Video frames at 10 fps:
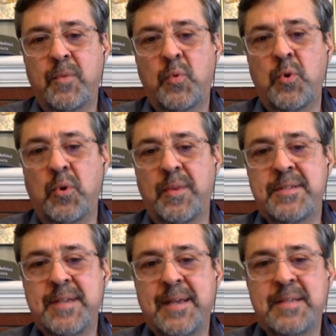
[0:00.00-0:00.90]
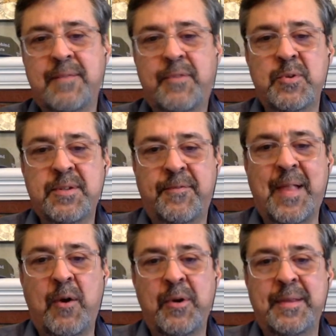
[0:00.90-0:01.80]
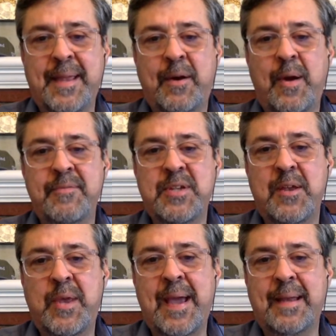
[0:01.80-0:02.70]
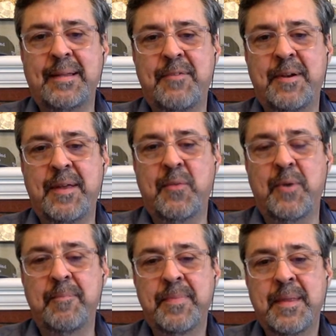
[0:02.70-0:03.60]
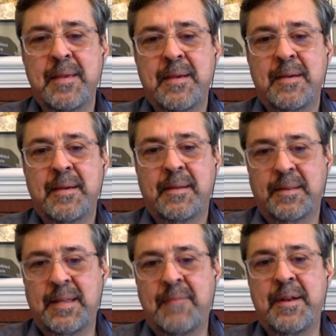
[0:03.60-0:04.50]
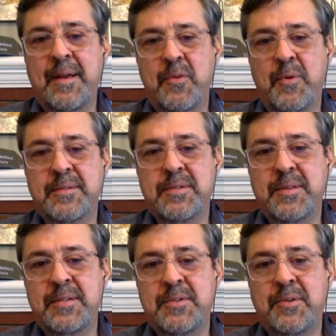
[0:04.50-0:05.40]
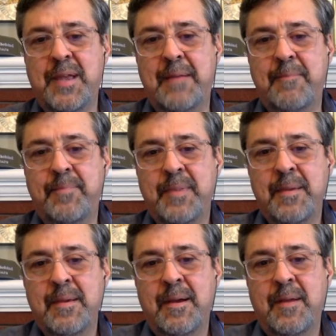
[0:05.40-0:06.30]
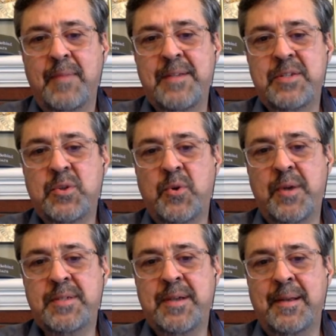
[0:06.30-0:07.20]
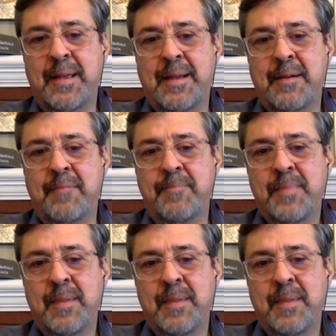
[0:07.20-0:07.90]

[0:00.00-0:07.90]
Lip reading: rule that says if there's a flower at that gravesite, you can't leave another one. Leave another one. So these are like, each story is kind of like a